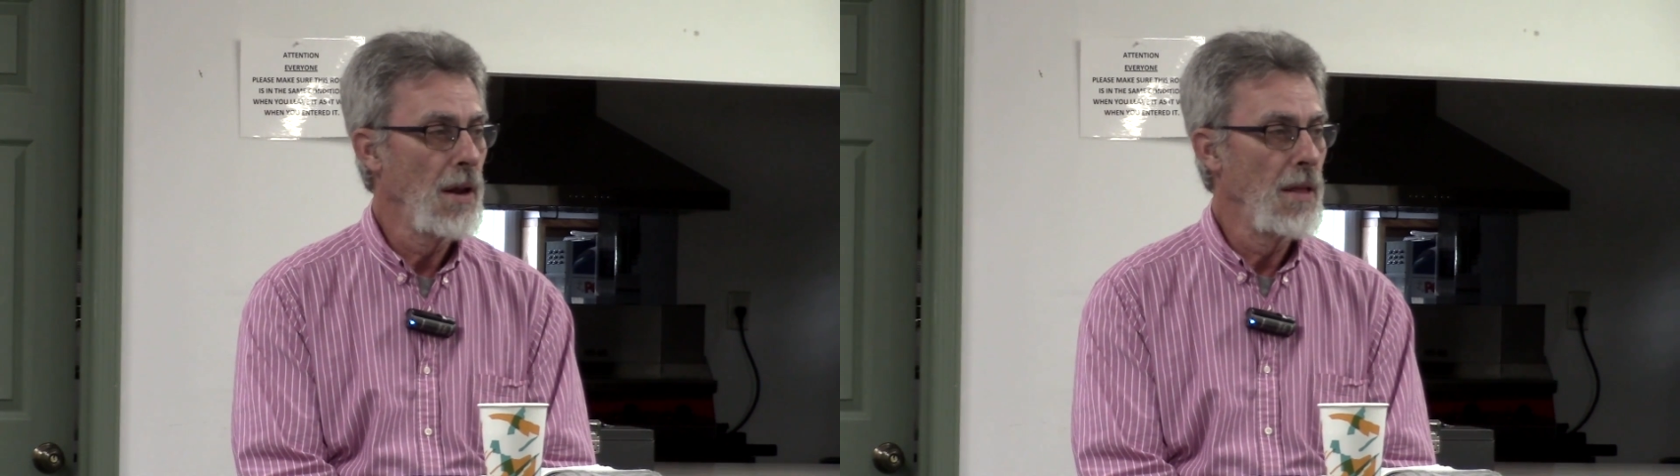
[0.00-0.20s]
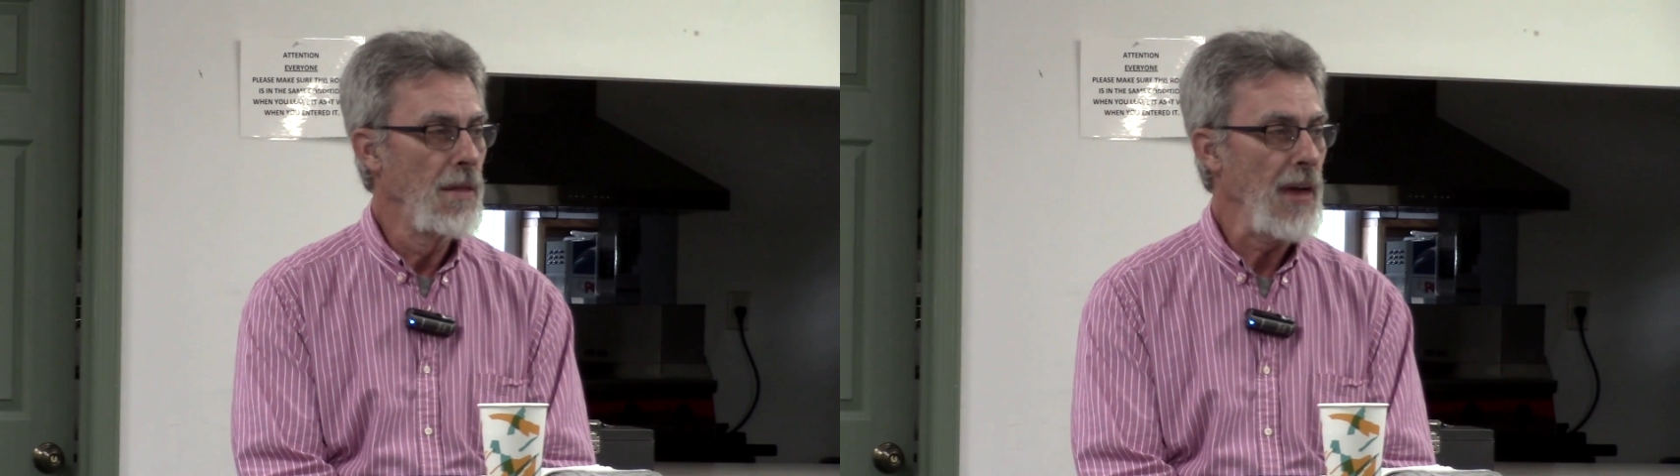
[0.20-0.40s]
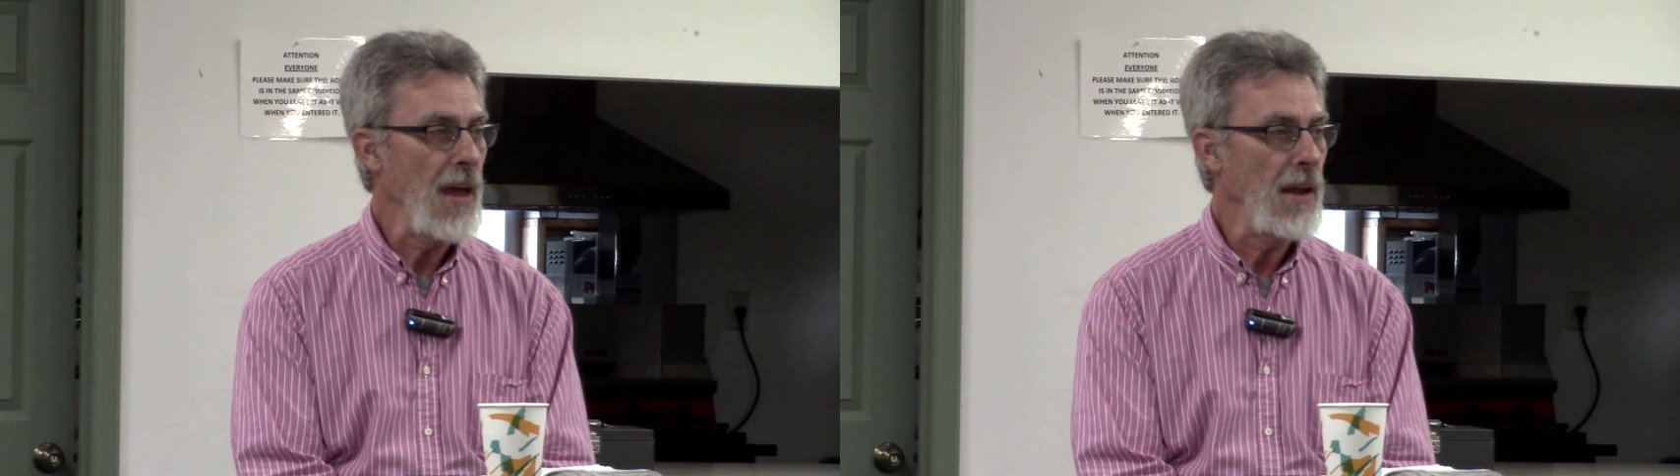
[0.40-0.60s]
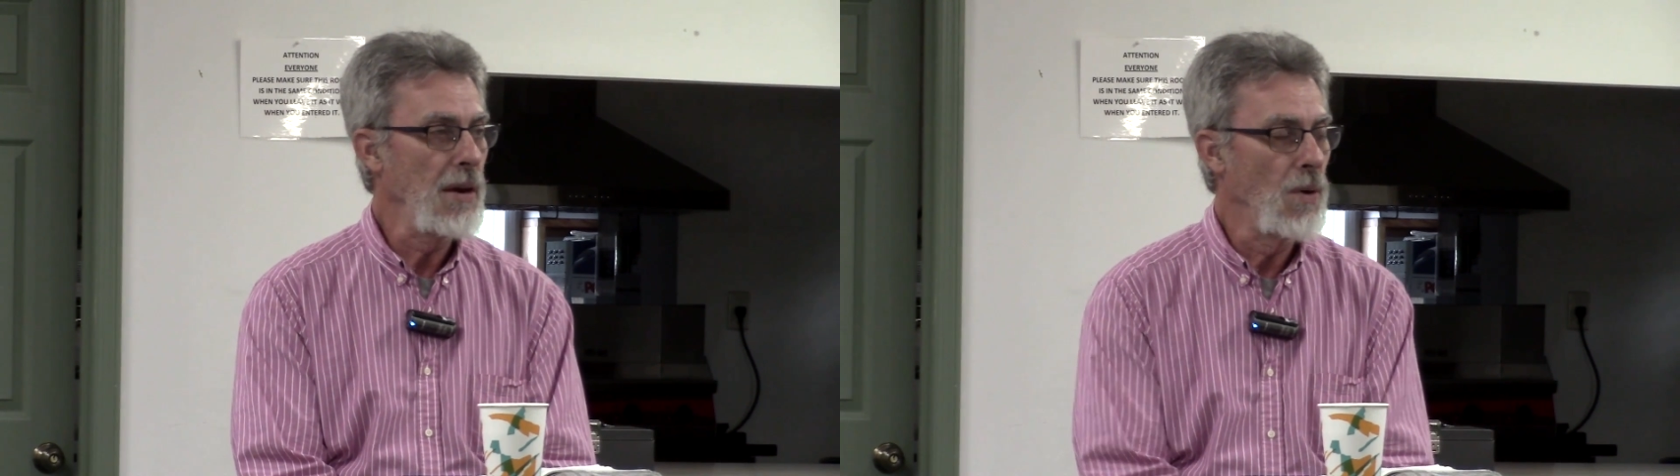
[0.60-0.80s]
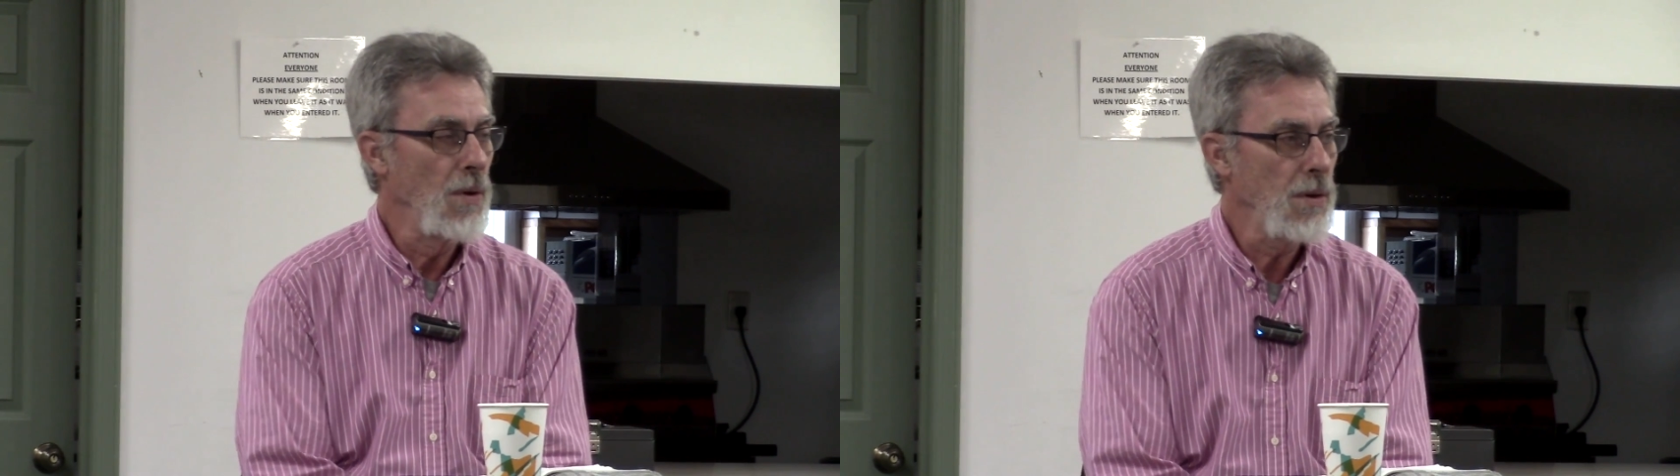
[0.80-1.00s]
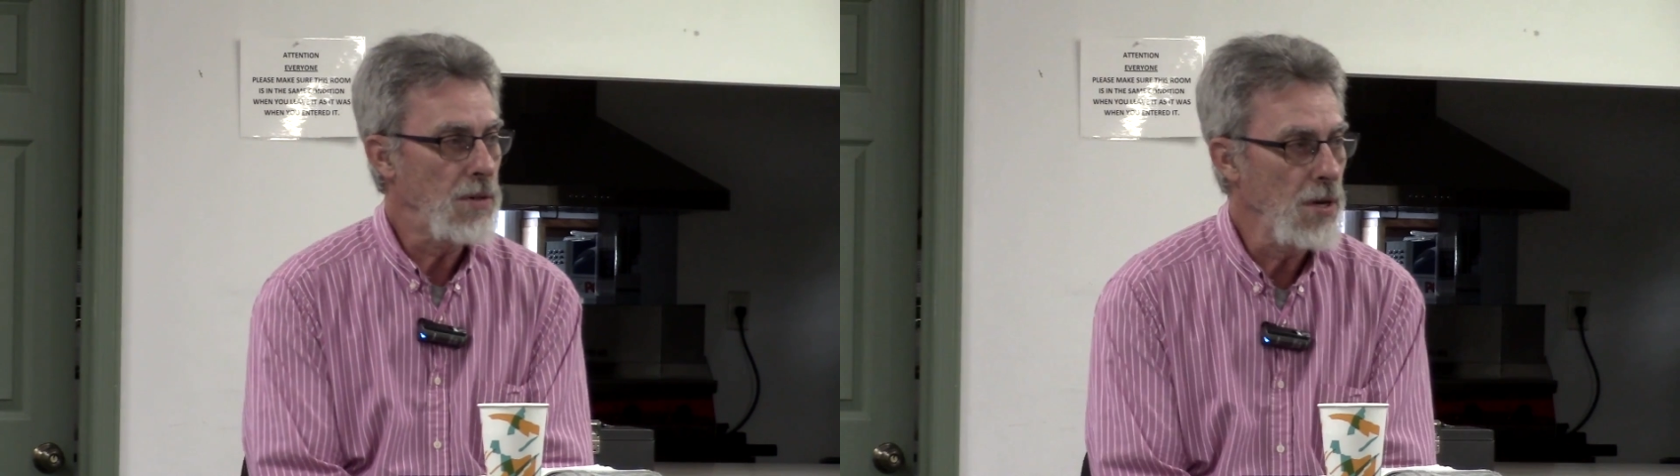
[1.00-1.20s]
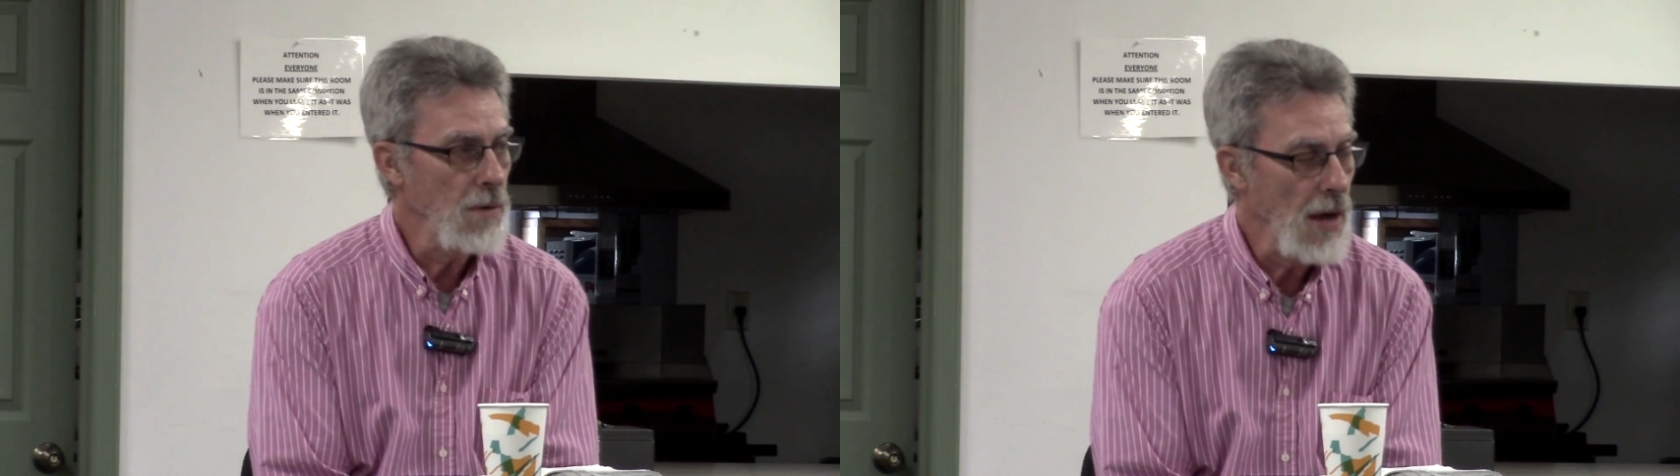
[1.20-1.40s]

that in order to